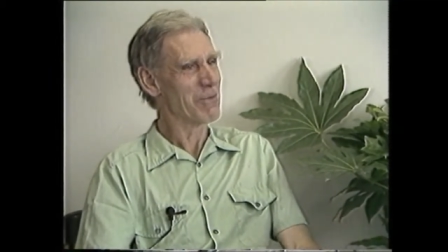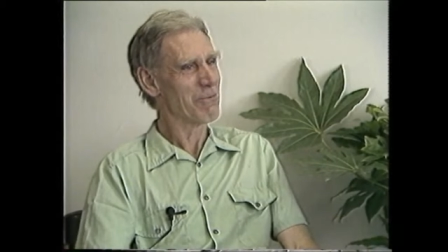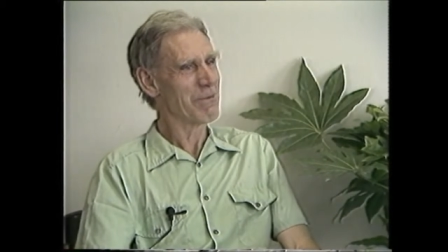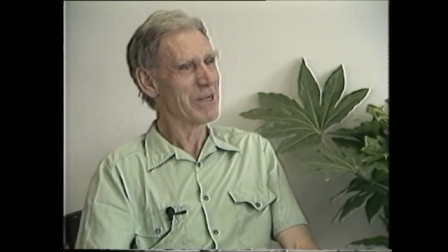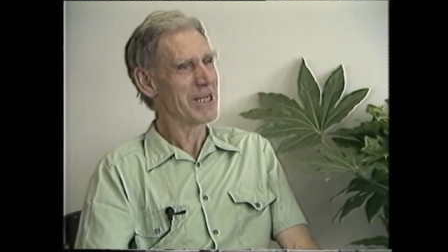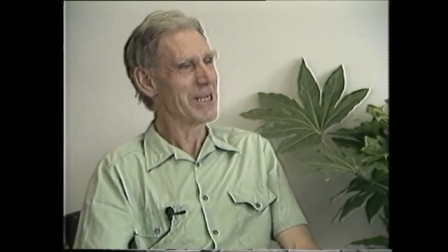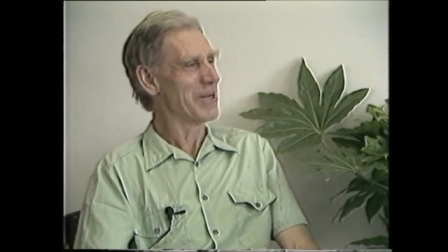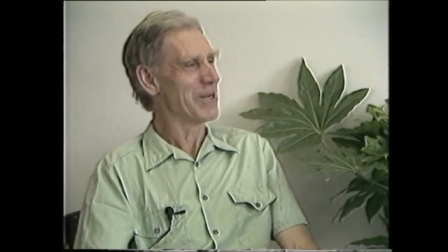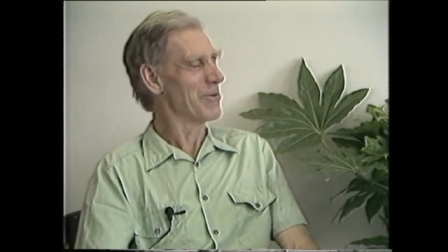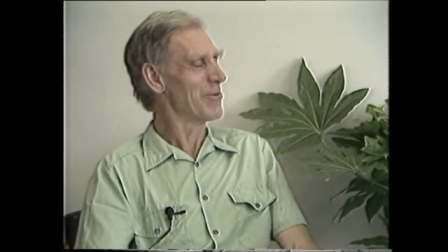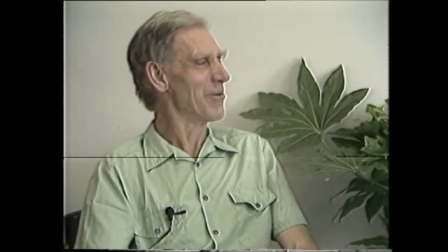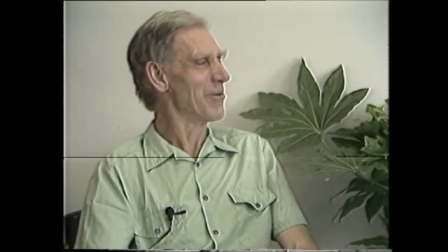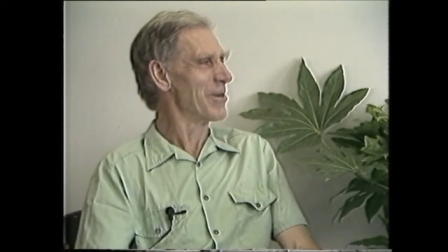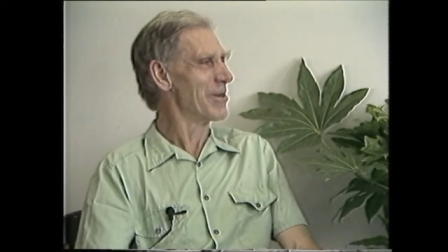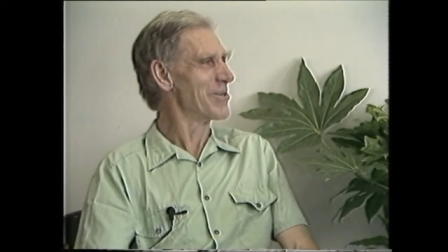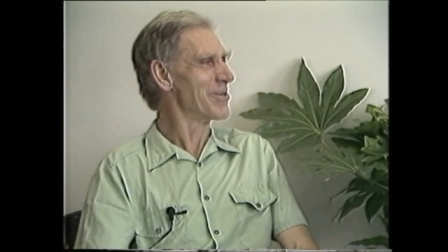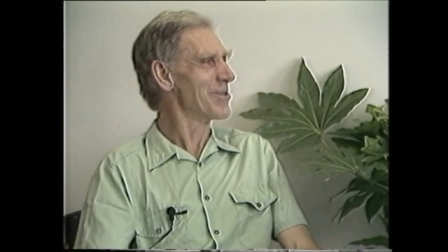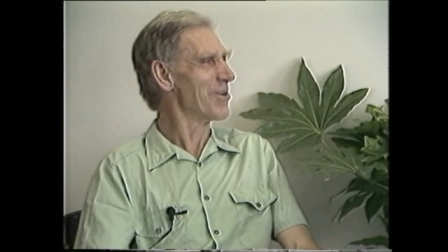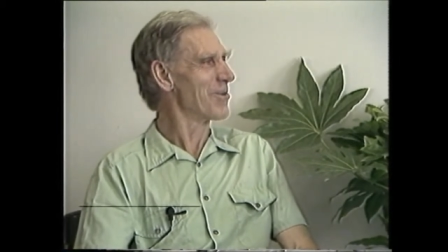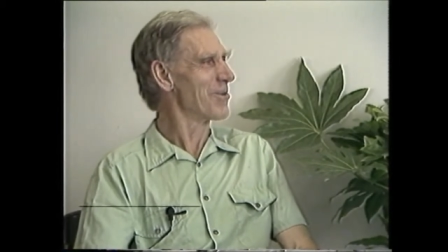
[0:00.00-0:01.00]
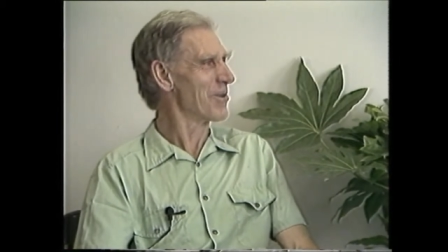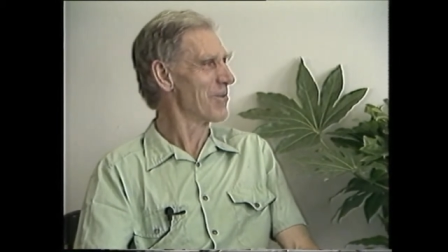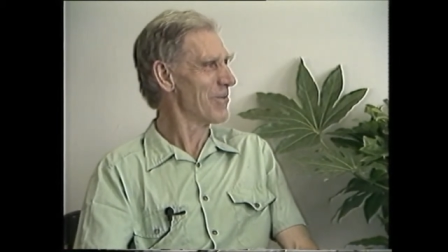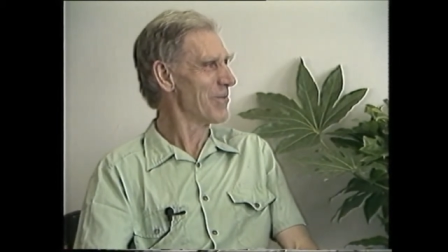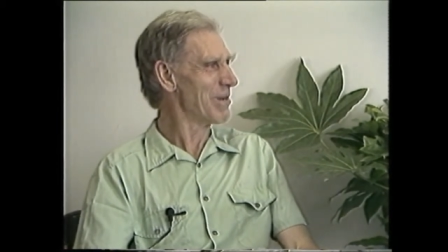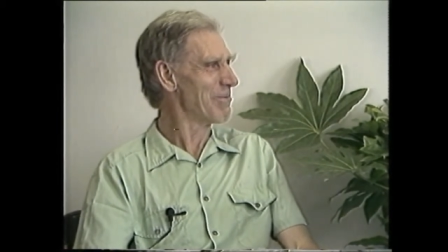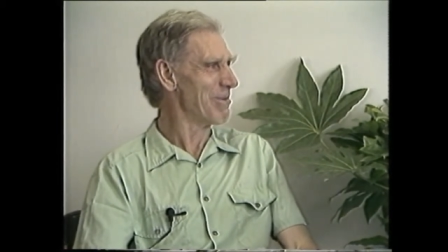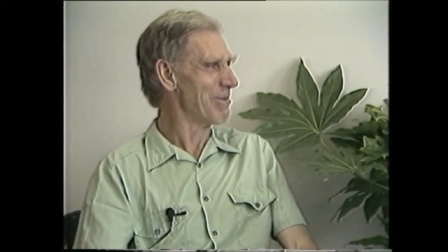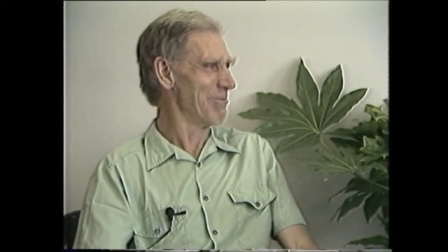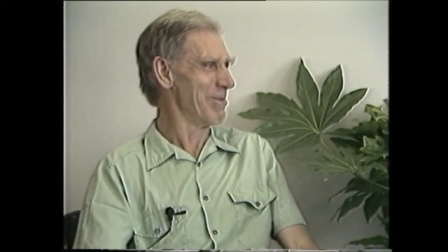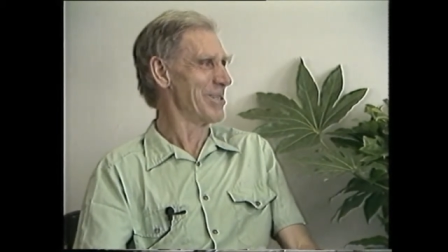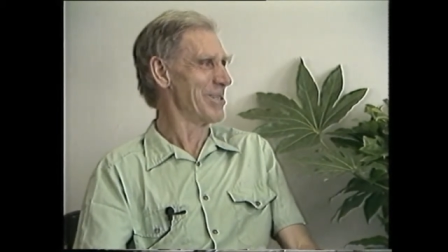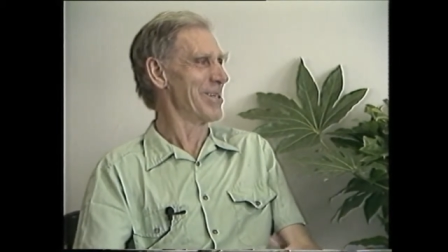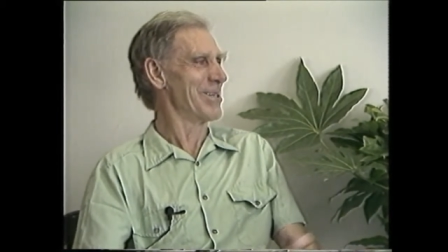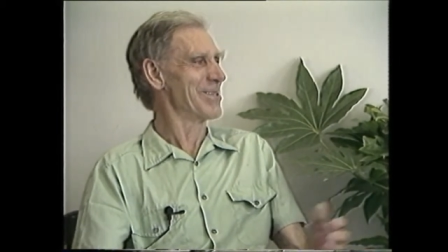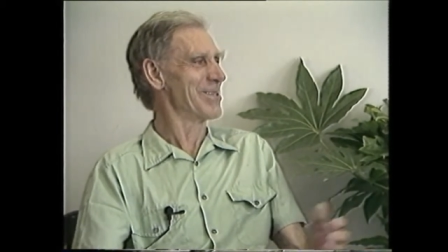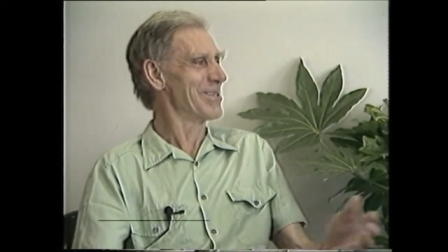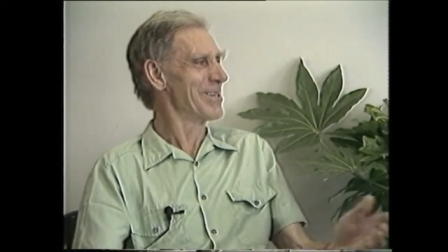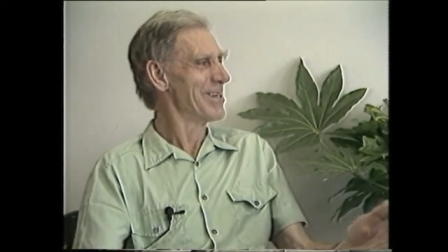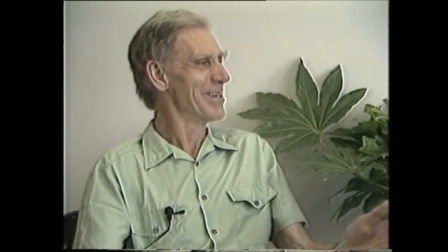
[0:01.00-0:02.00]
We didn't call it geography, we were
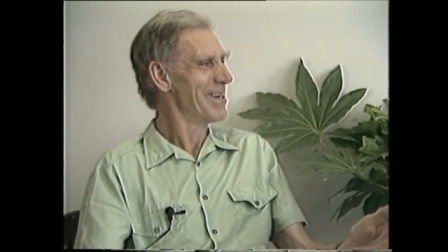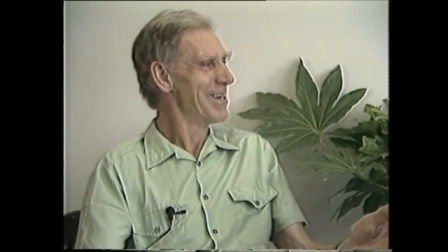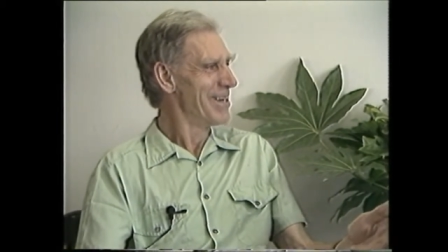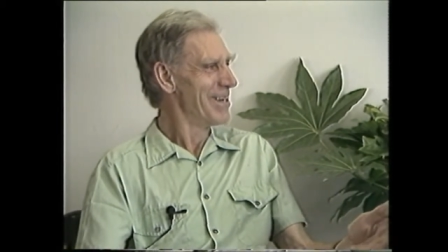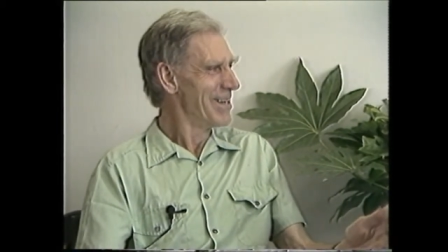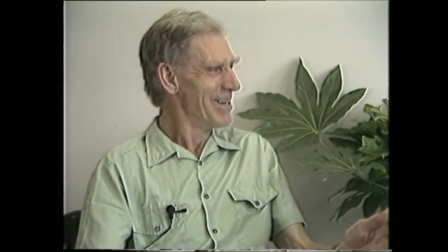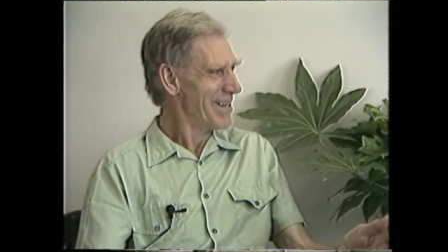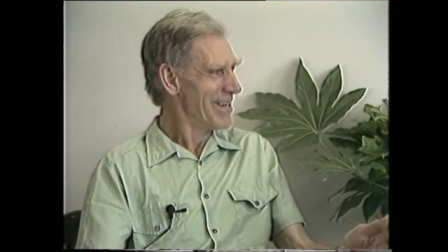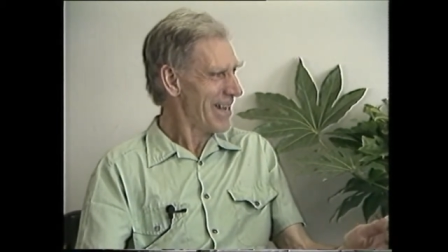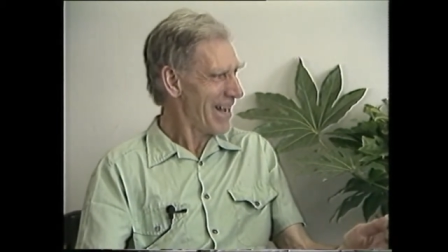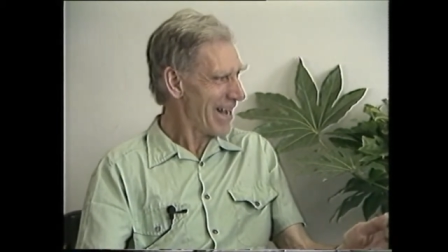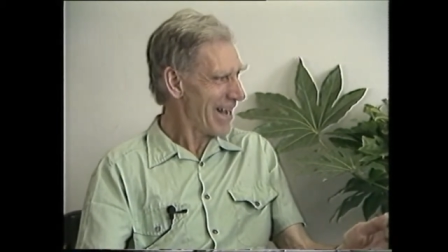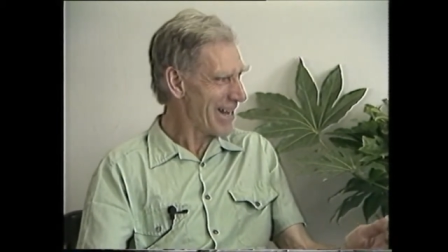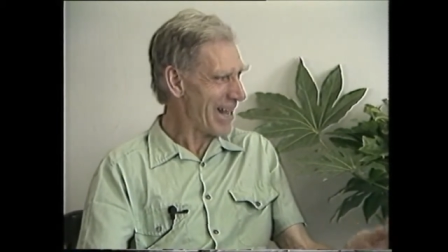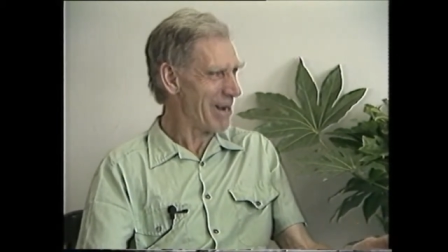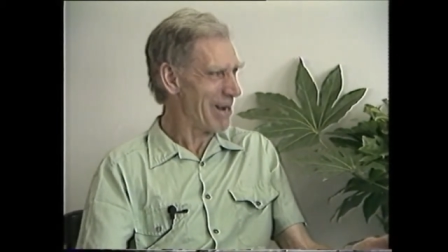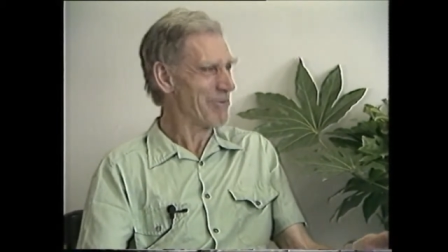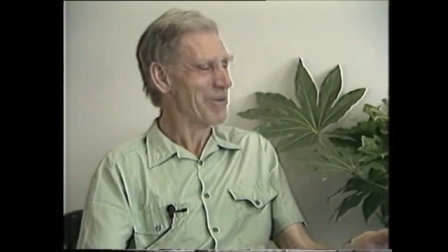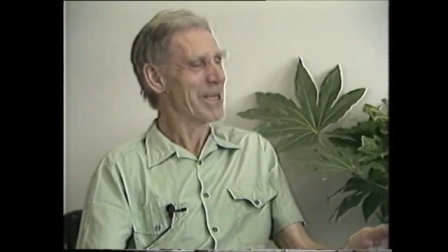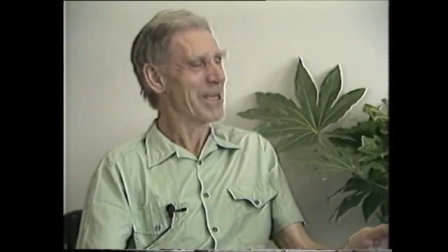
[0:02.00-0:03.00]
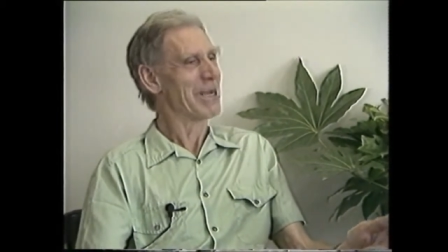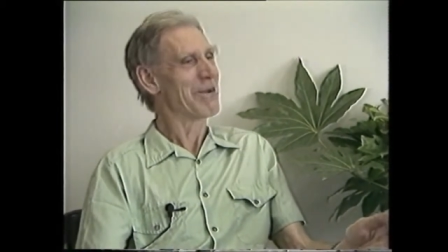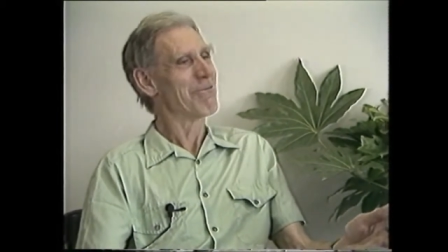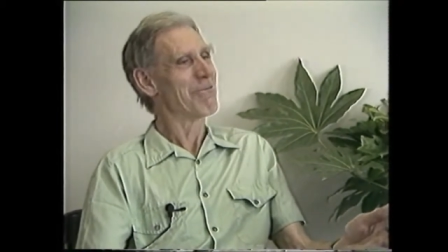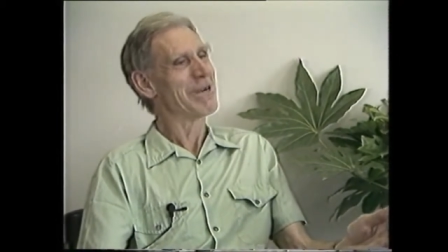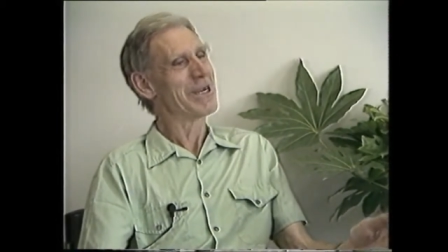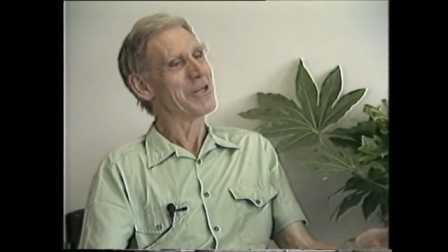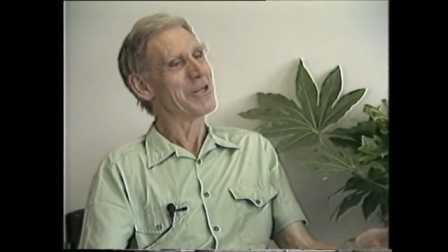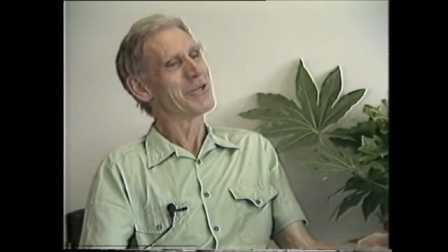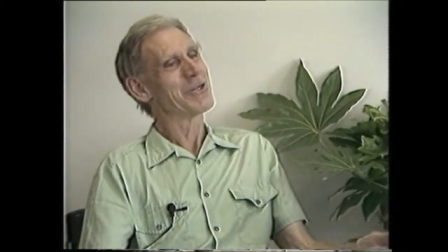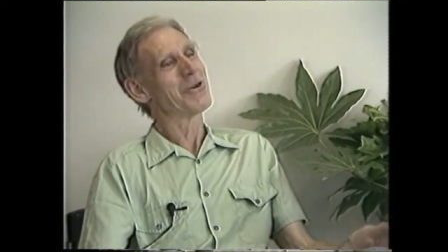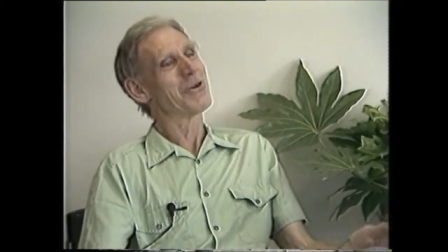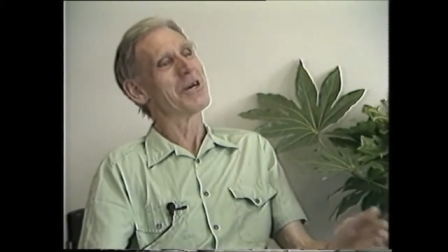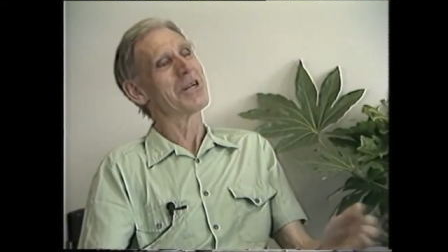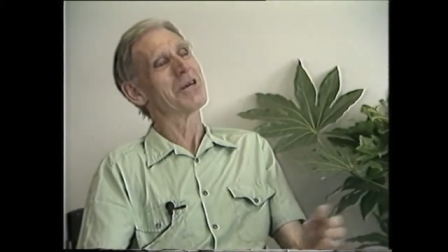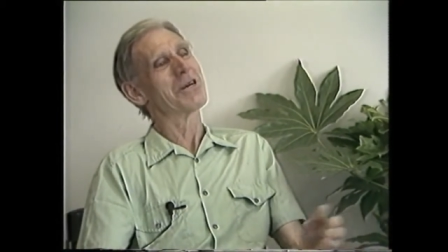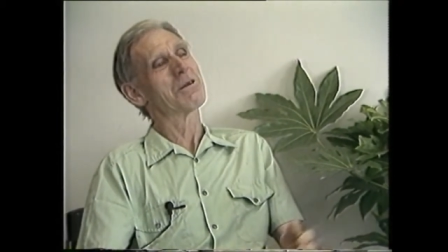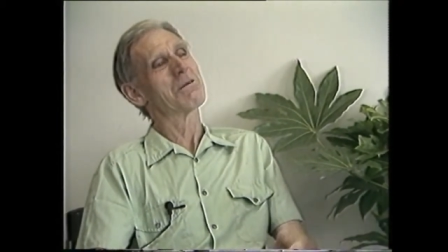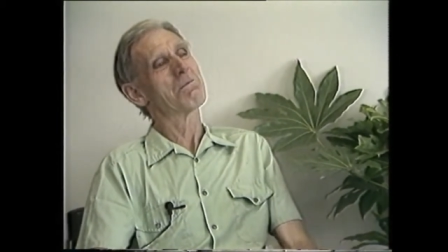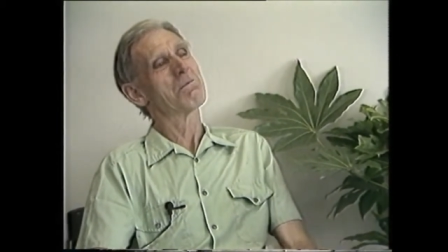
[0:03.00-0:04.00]
just an outing. We enjoyed
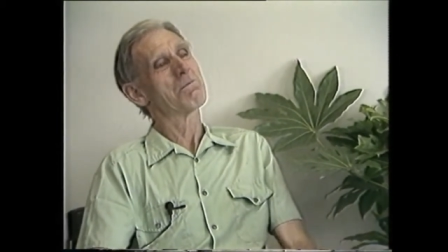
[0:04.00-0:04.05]
it.